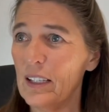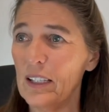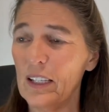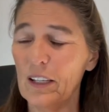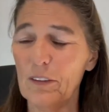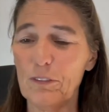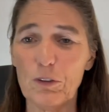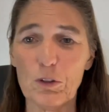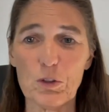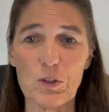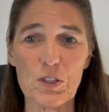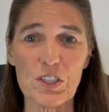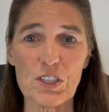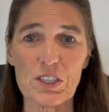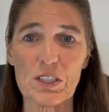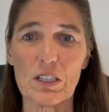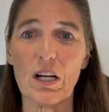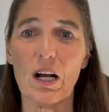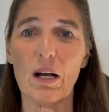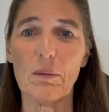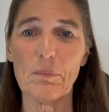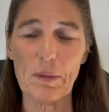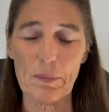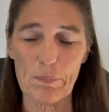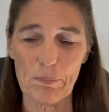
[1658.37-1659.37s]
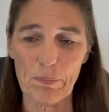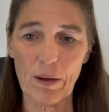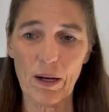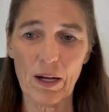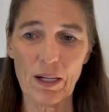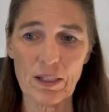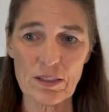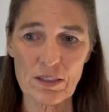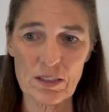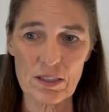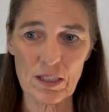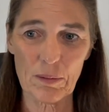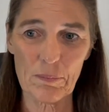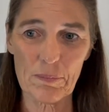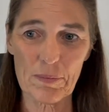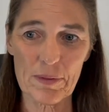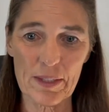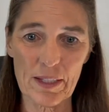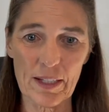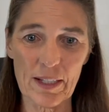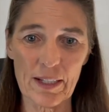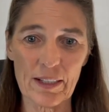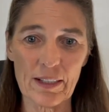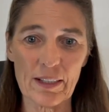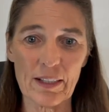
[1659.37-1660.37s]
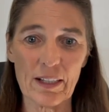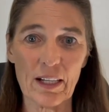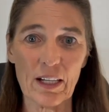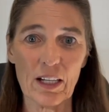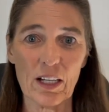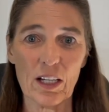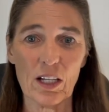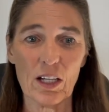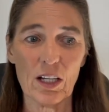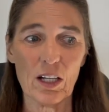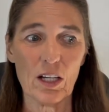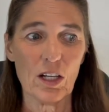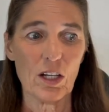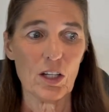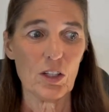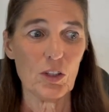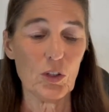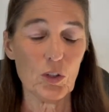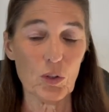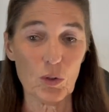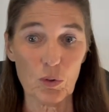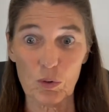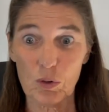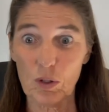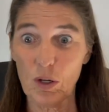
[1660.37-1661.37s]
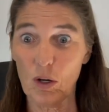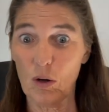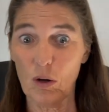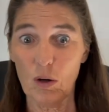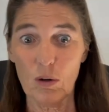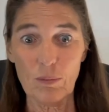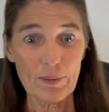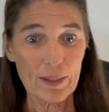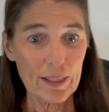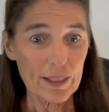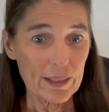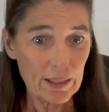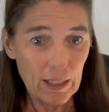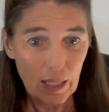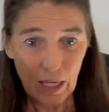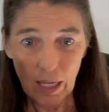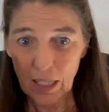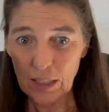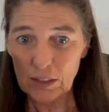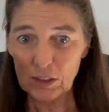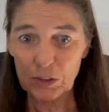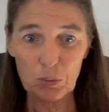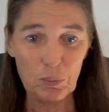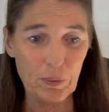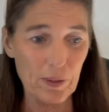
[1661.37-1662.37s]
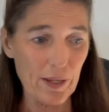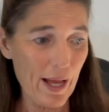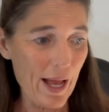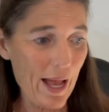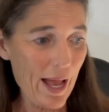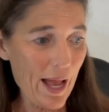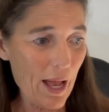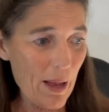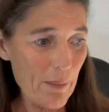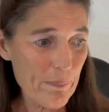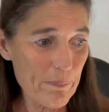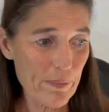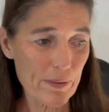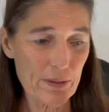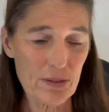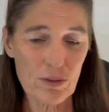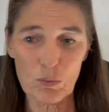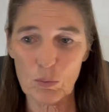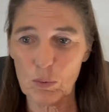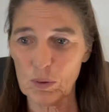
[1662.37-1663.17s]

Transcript: if you just come upon something, you go, oh my gosh, what happened?